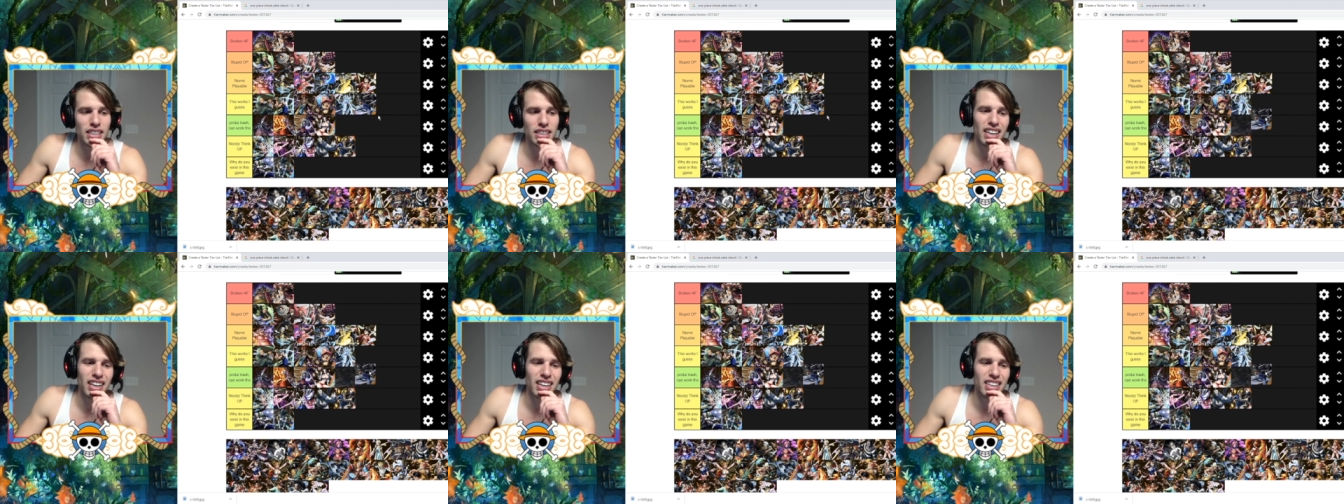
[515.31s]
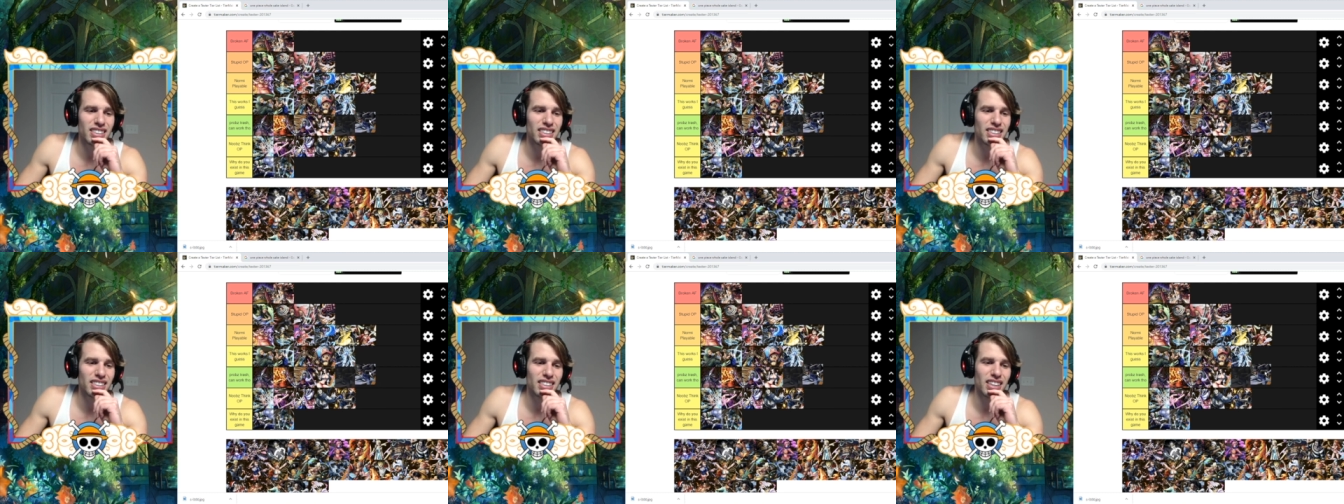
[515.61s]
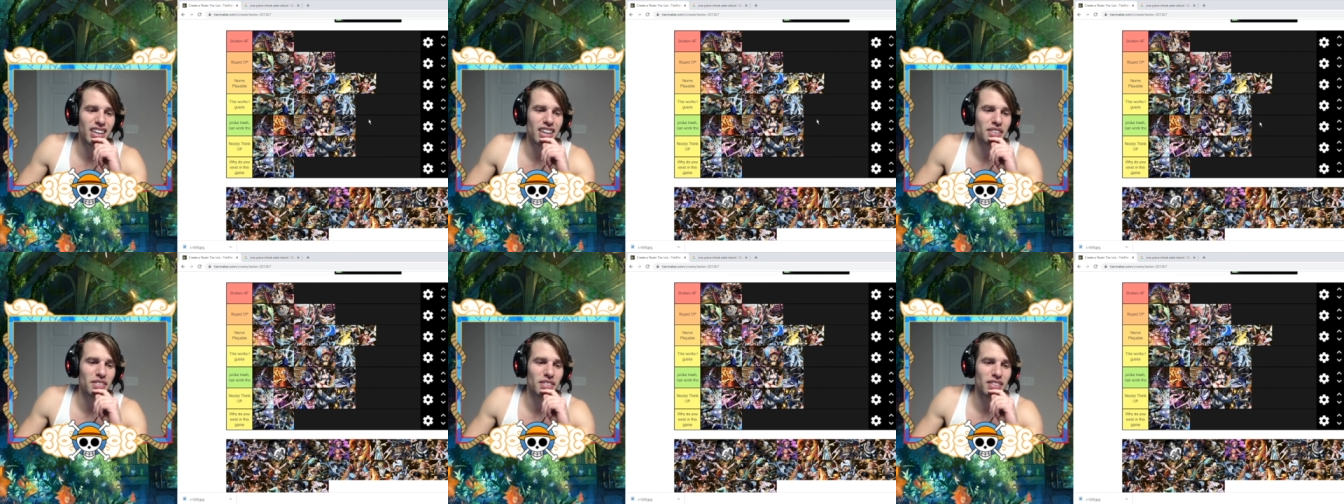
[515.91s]
Actually,
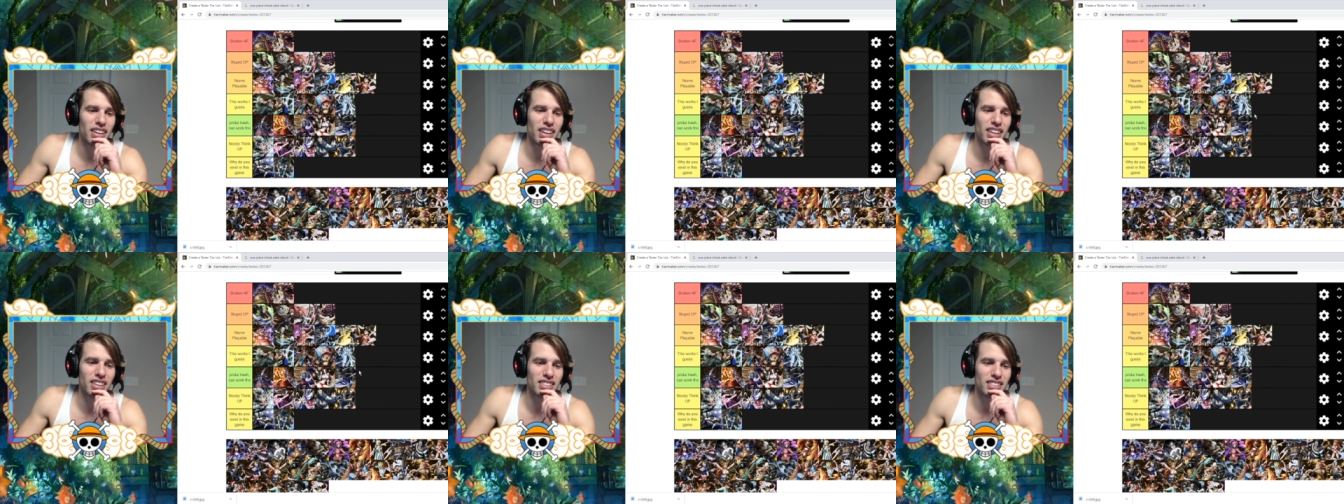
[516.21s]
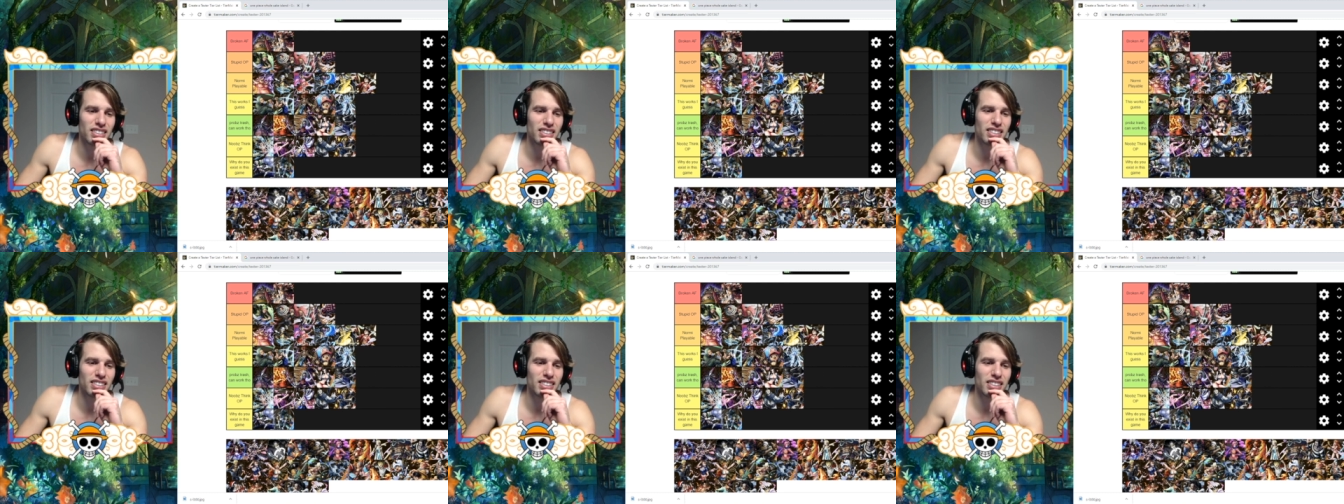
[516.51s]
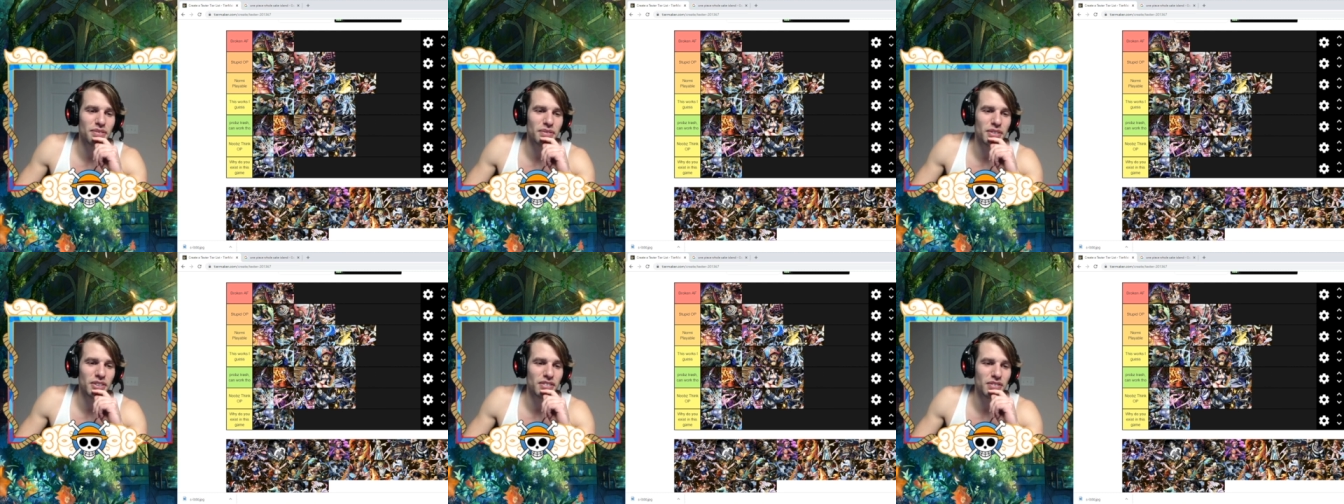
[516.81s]
I'll
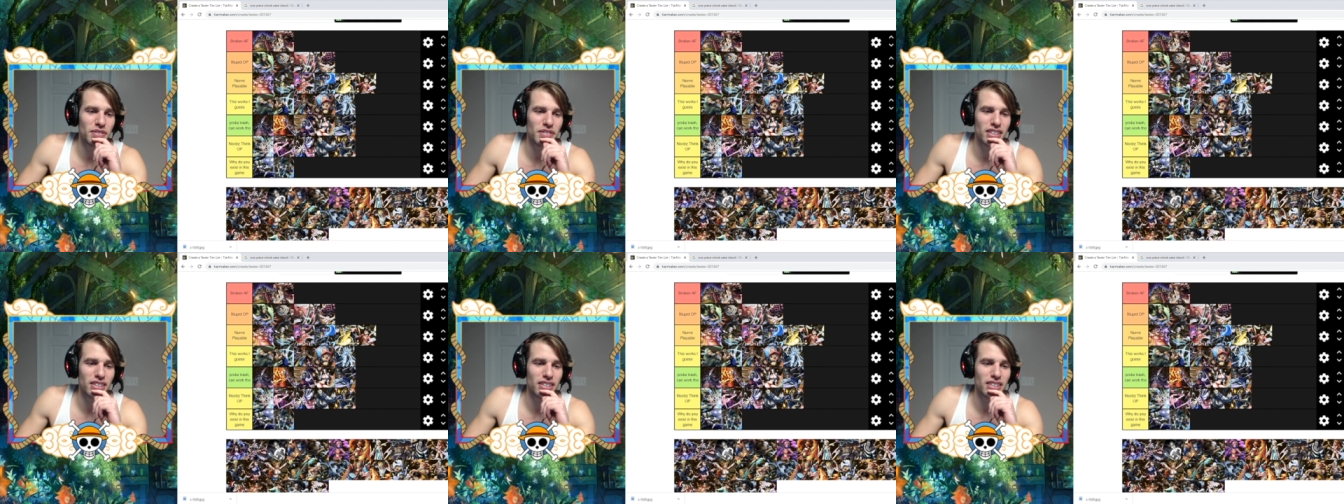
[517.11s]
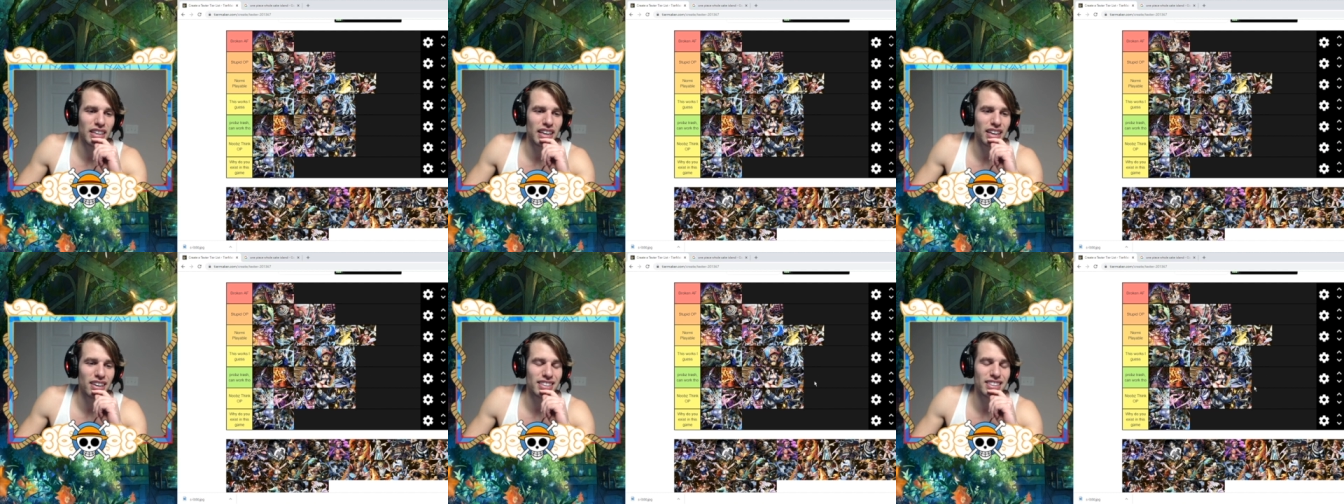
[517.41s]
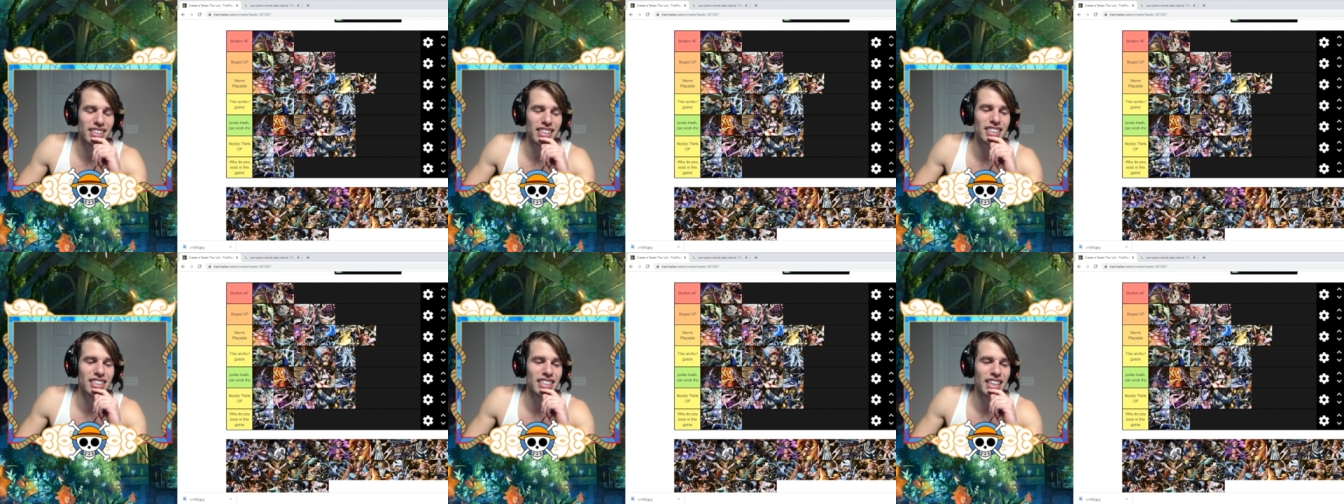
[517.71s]
move him a little down
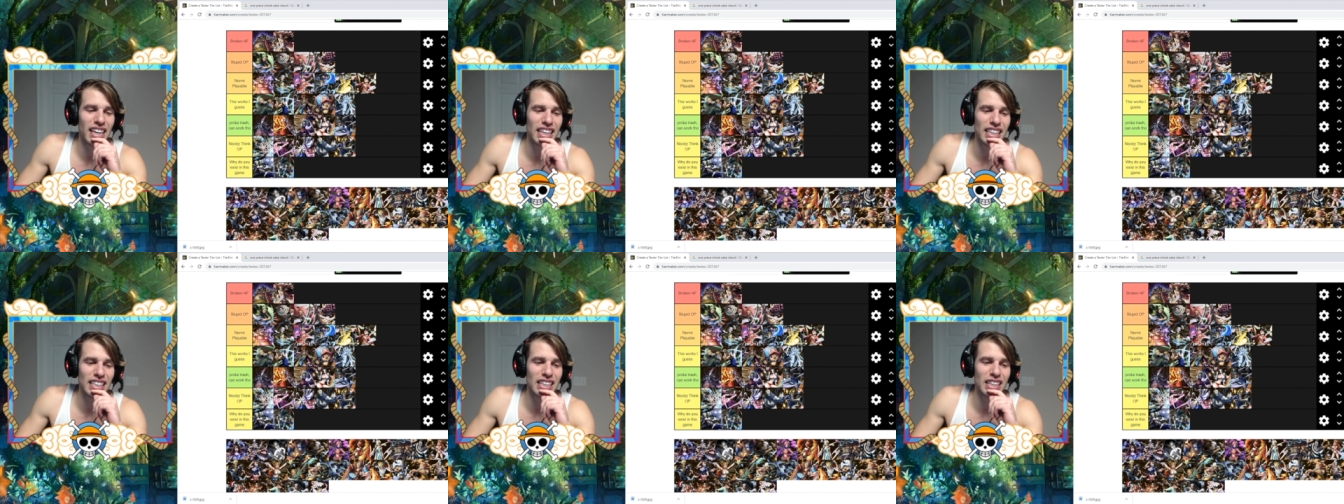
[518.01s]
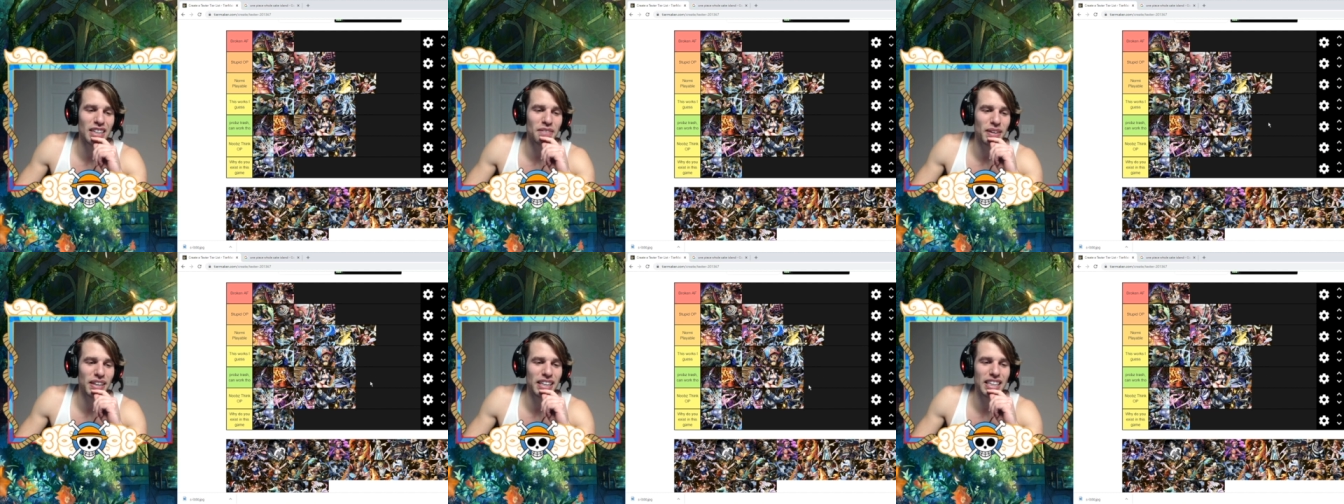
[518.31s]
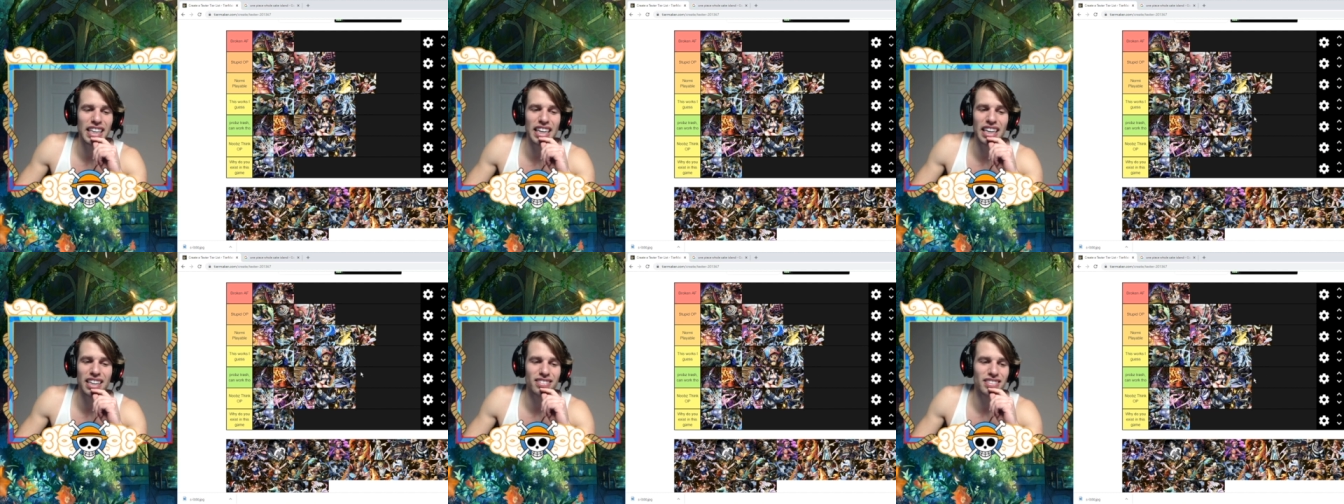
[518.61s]
because he's tanky, but he
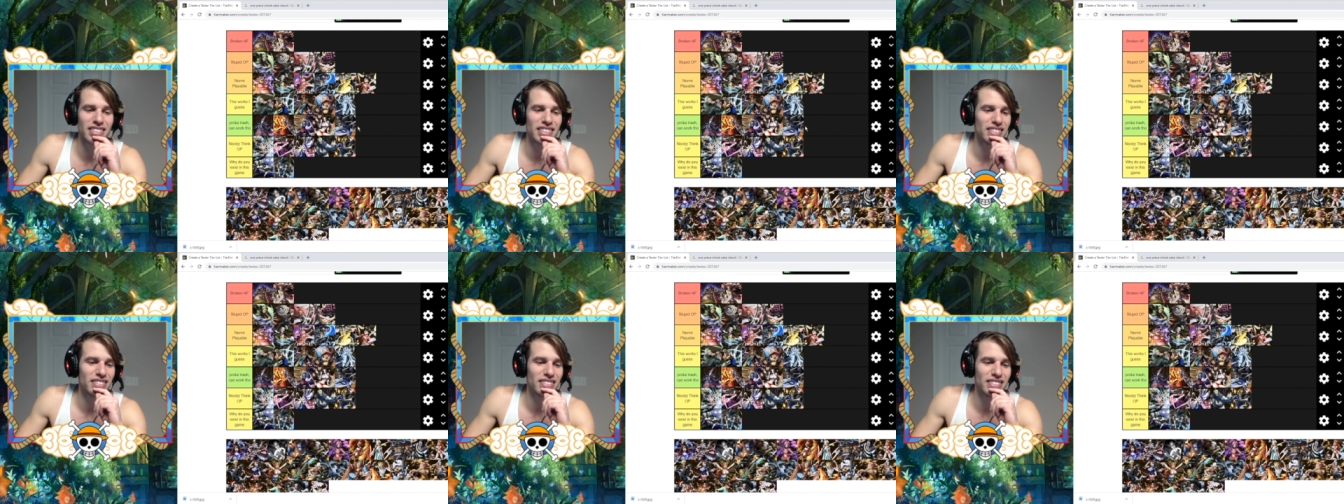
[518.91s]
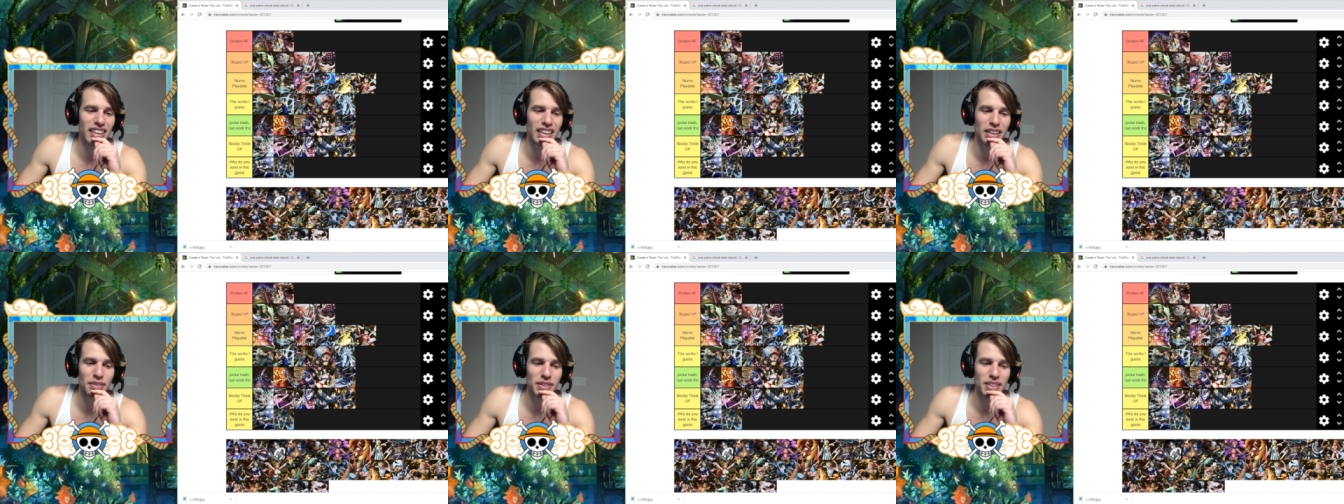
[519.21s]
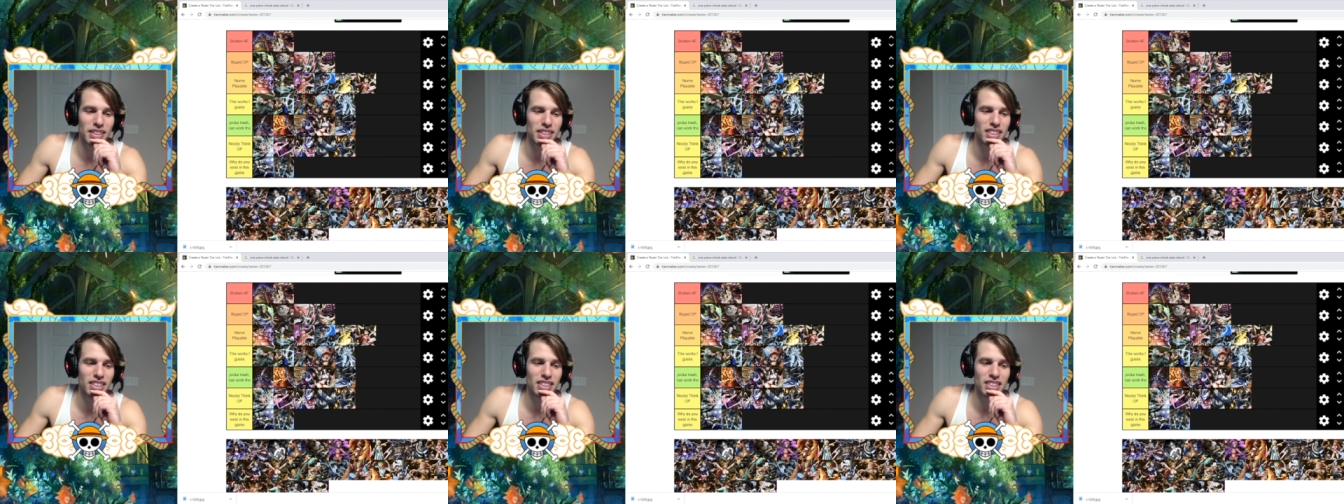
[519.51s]
can't really do
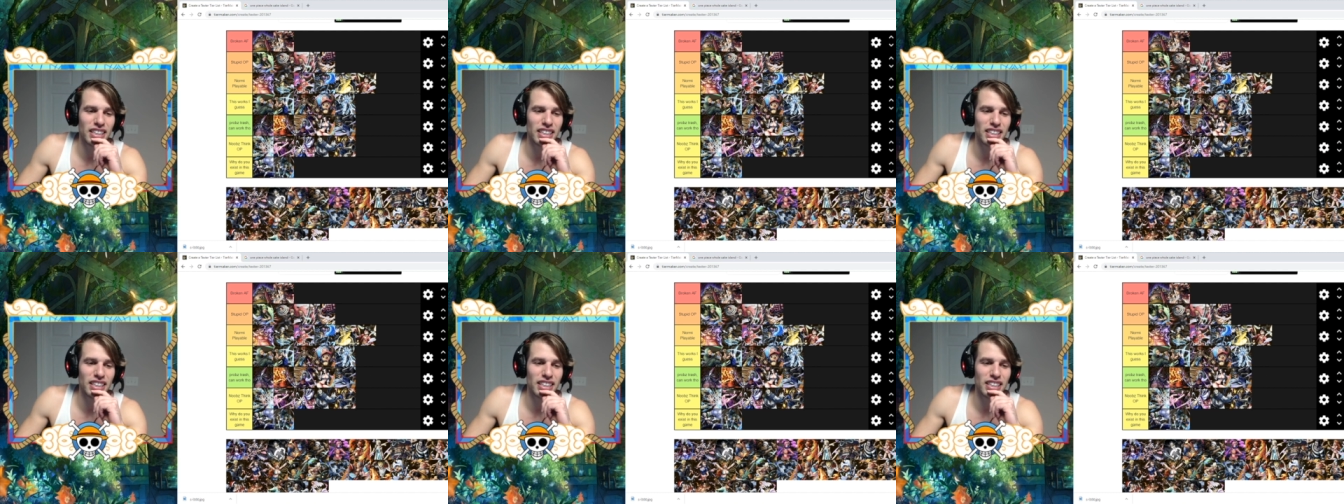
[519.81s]
damage.